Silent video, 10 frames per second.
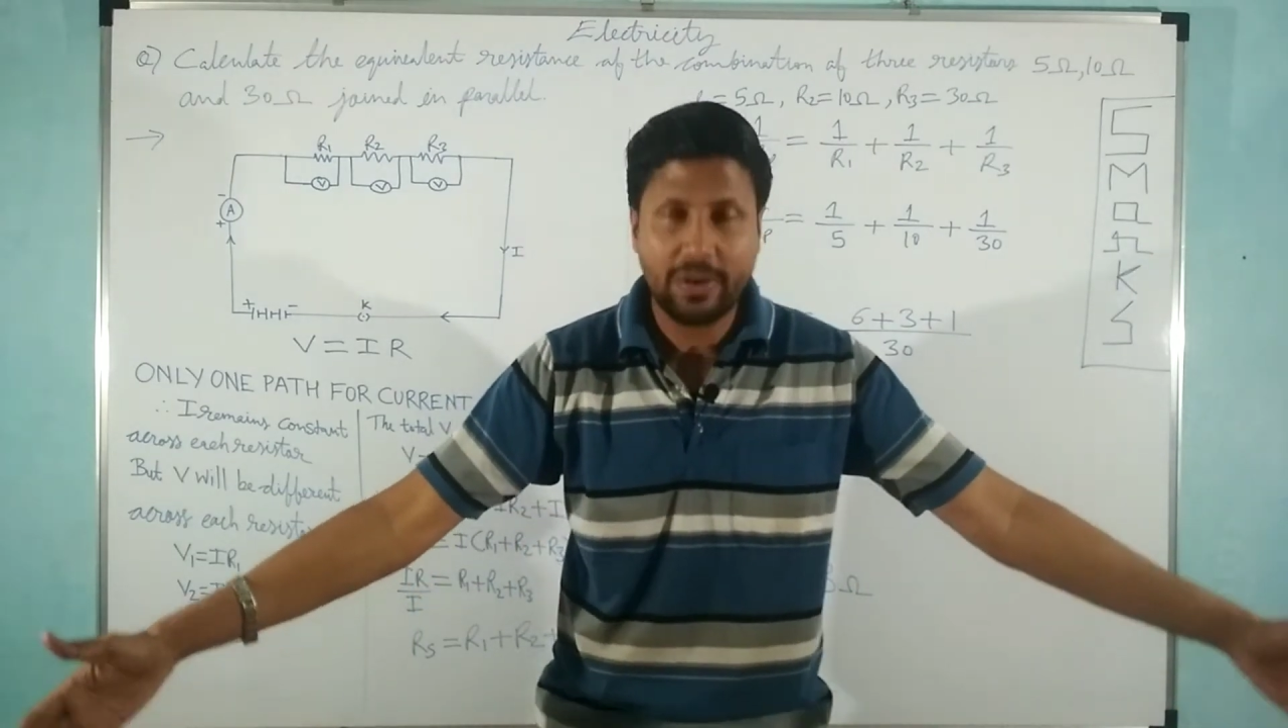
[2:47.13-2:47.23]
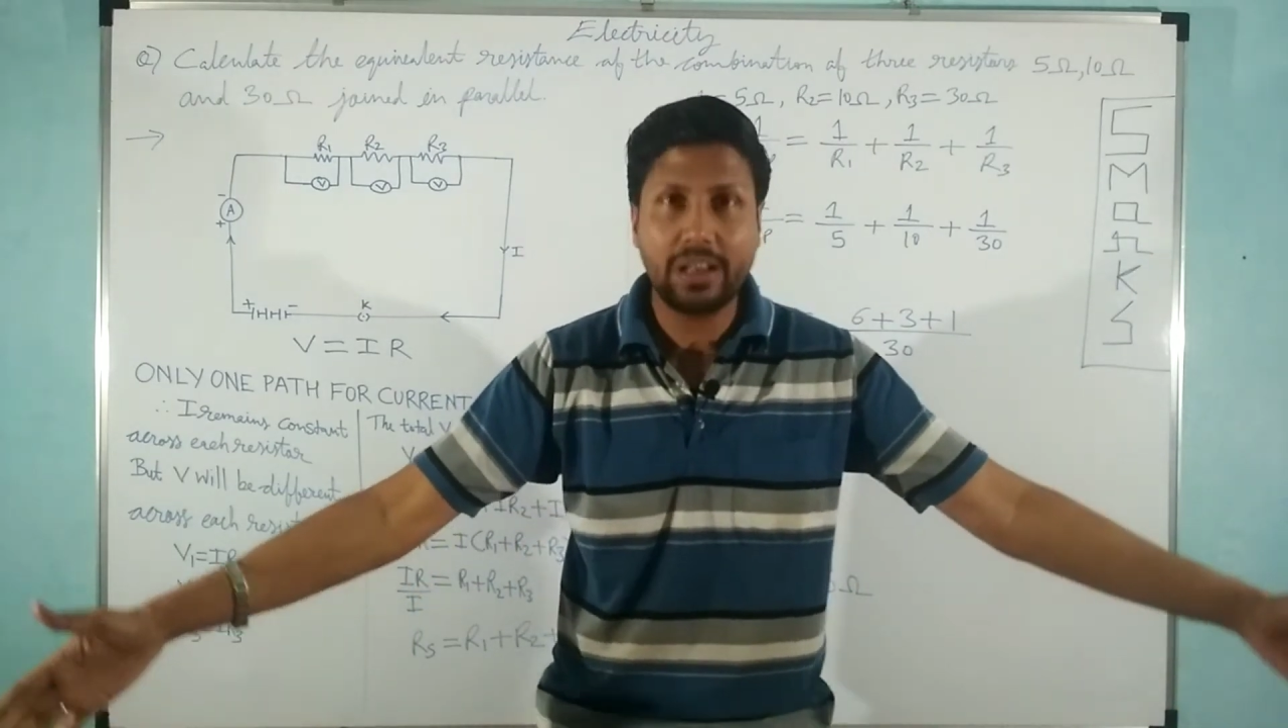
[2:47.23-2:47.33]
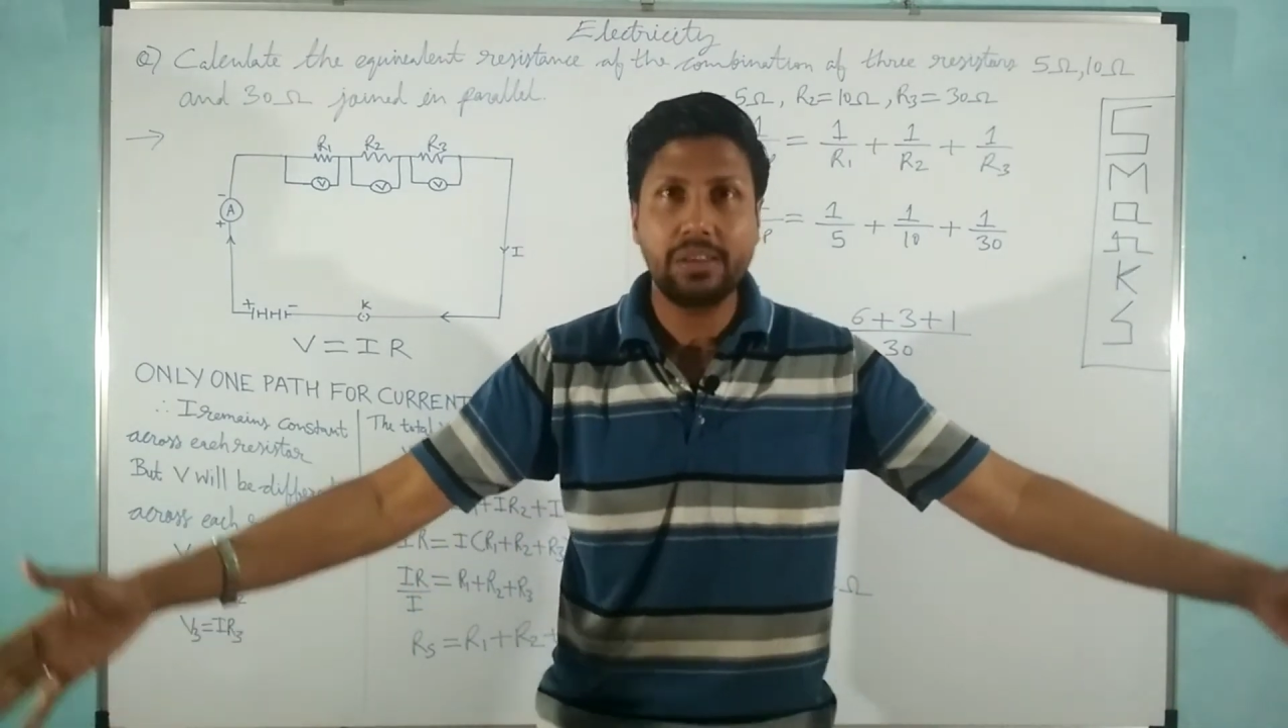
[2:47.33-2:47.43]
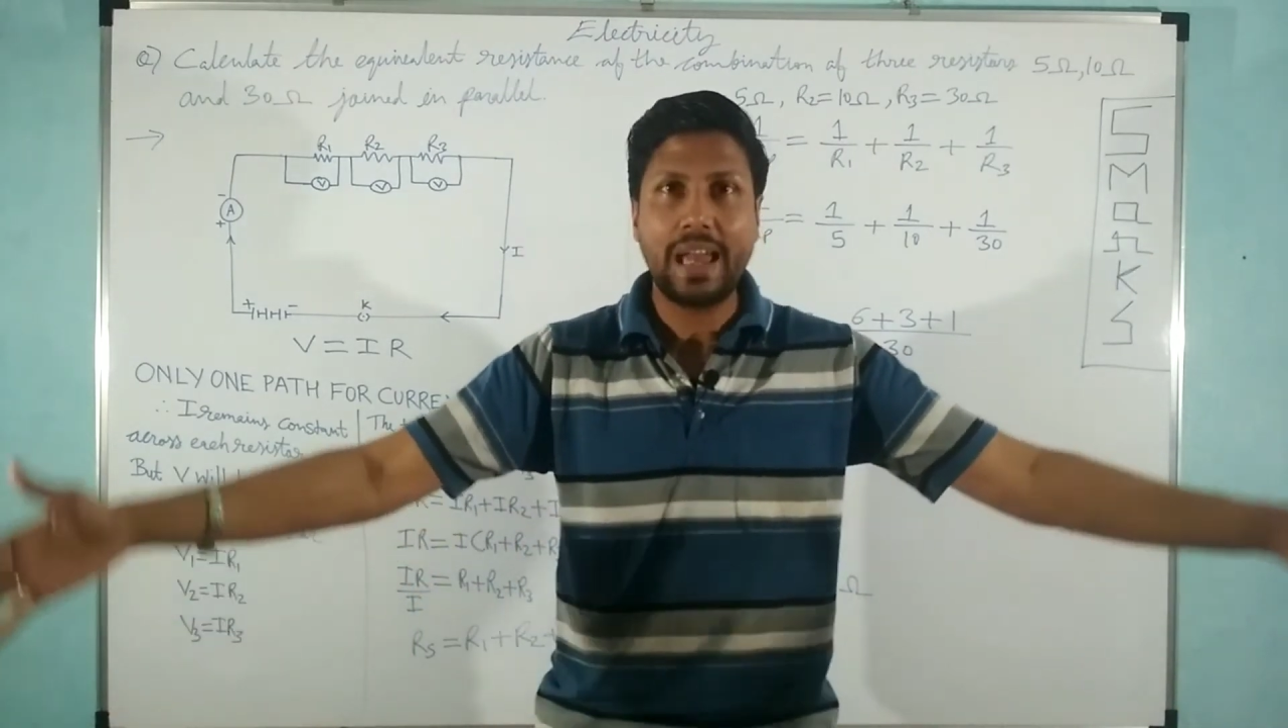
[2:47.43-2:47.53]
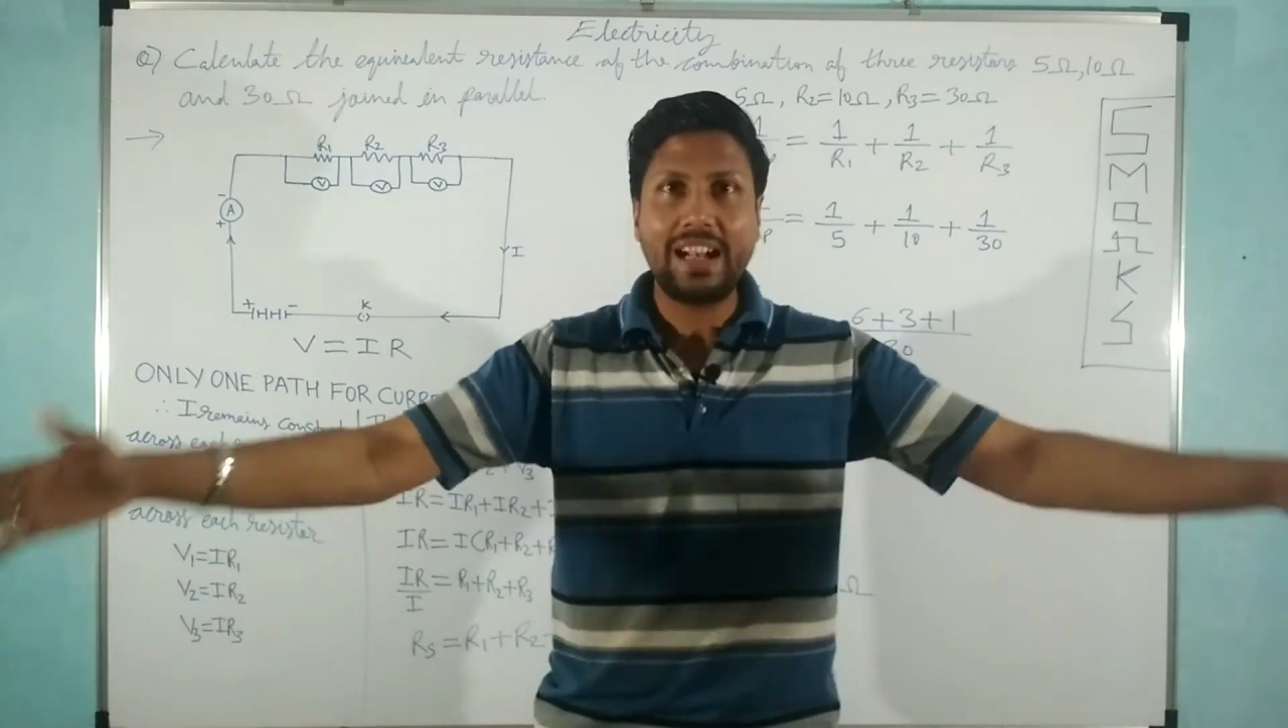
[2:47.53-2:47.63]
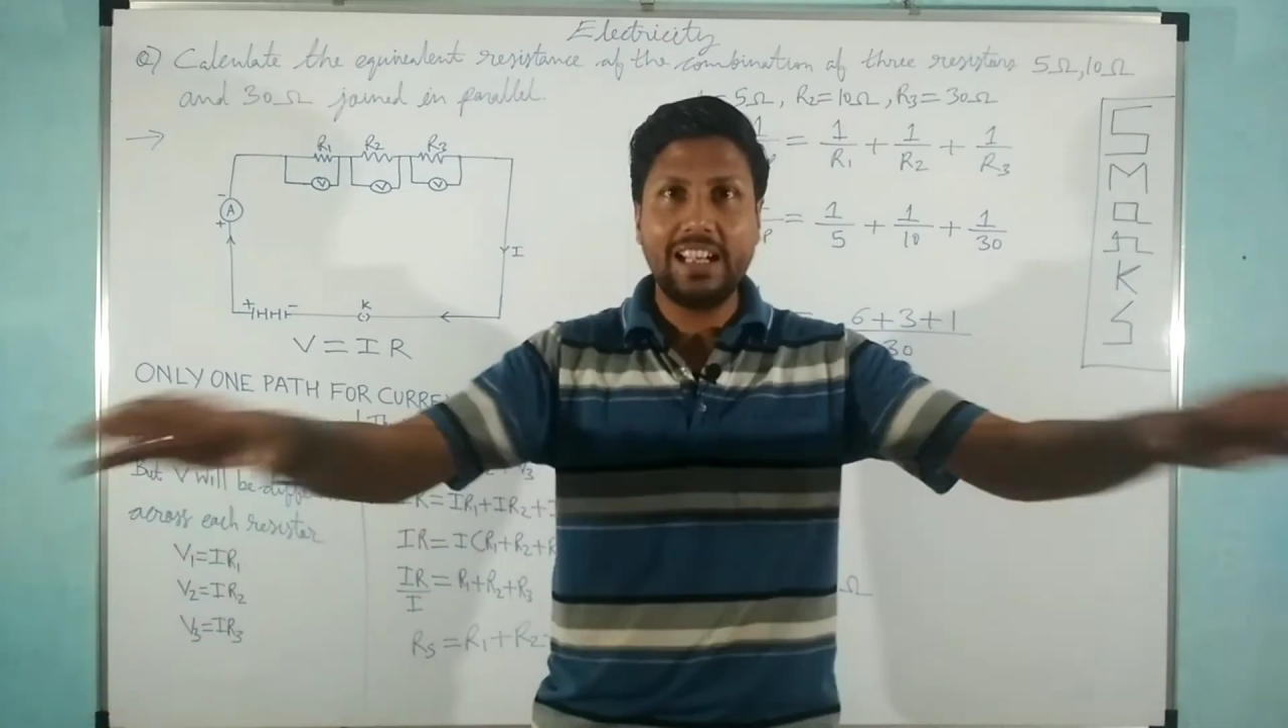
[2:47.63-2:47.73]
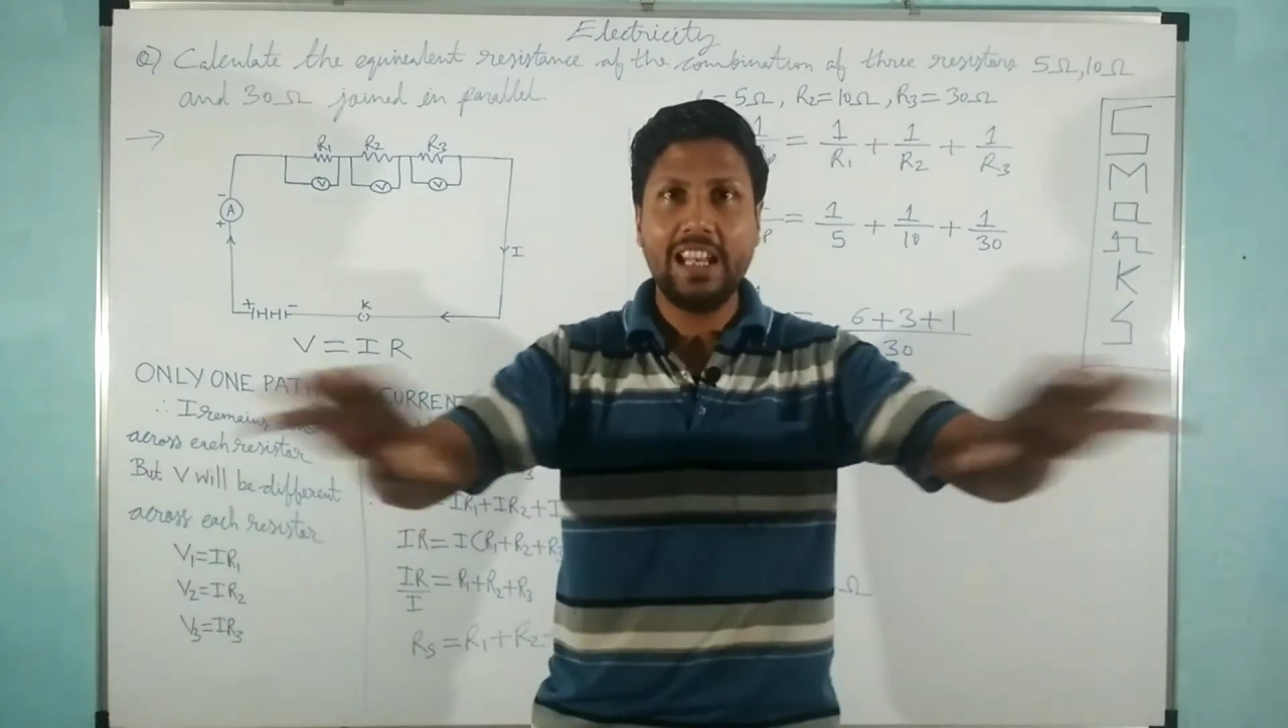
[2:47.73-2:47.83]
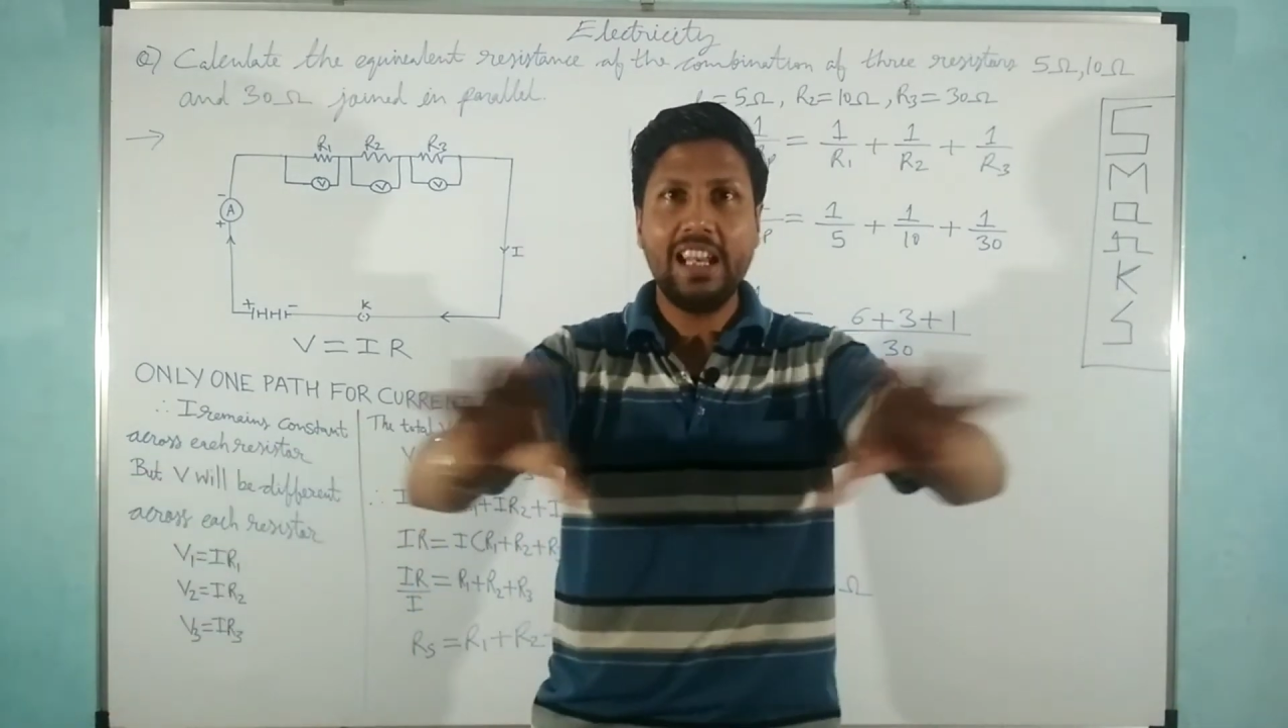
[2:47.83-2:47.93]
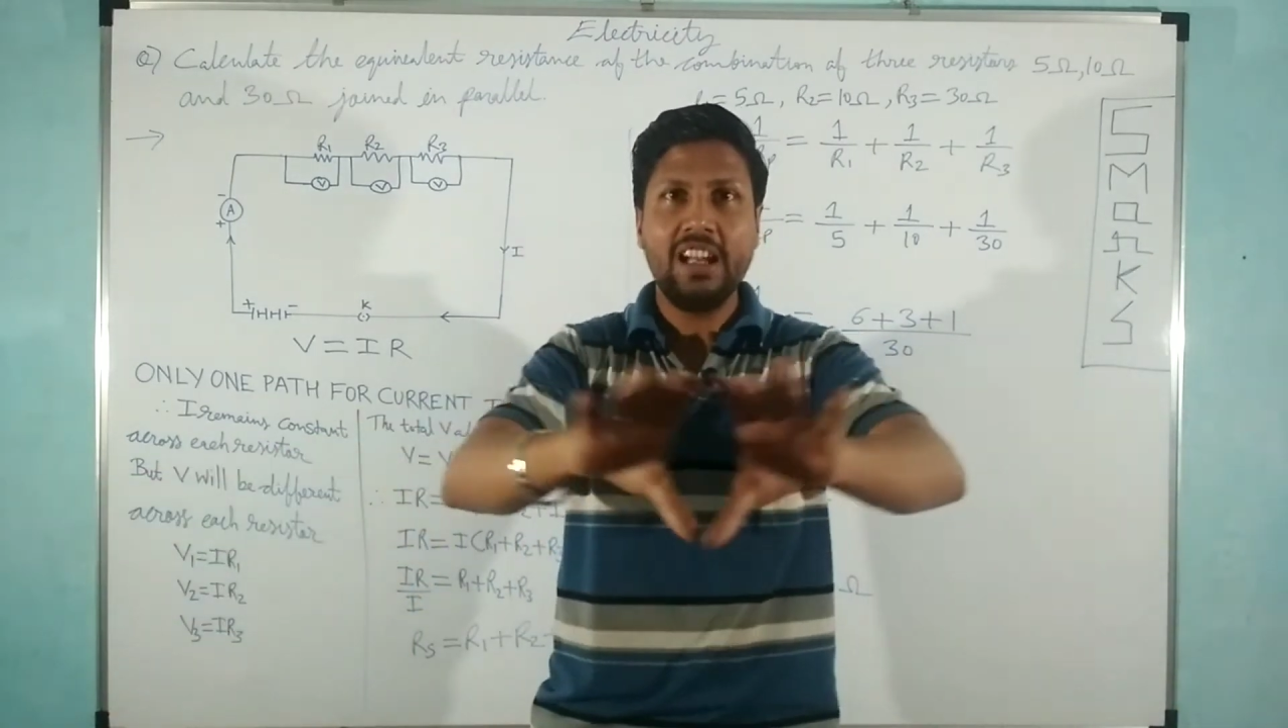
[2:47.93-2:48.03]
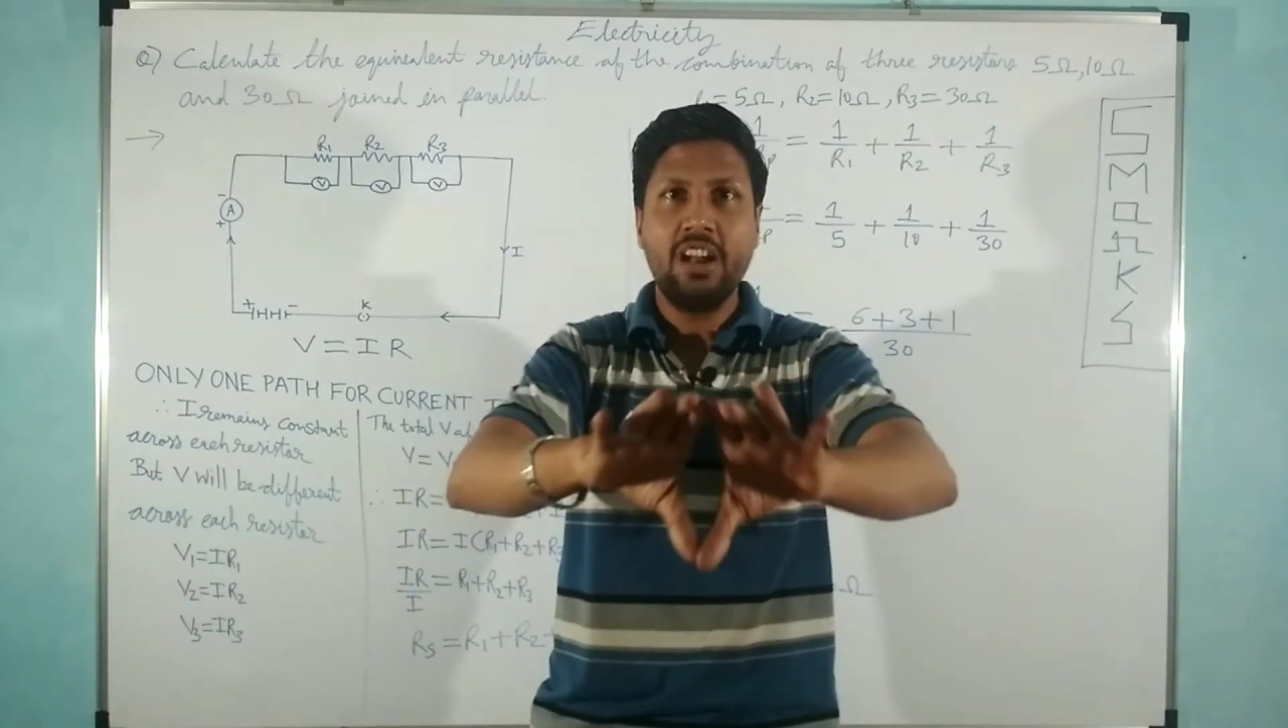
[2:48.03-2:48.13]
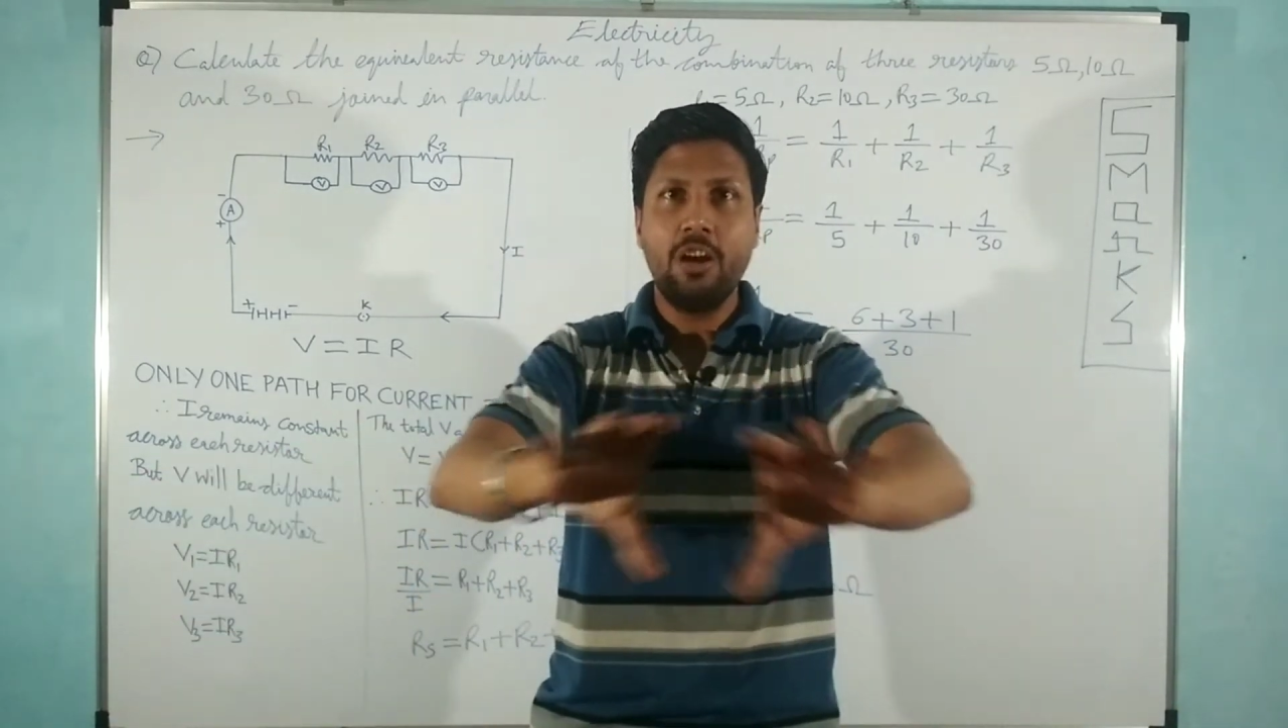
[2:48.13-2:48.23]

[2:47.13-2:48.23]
exactly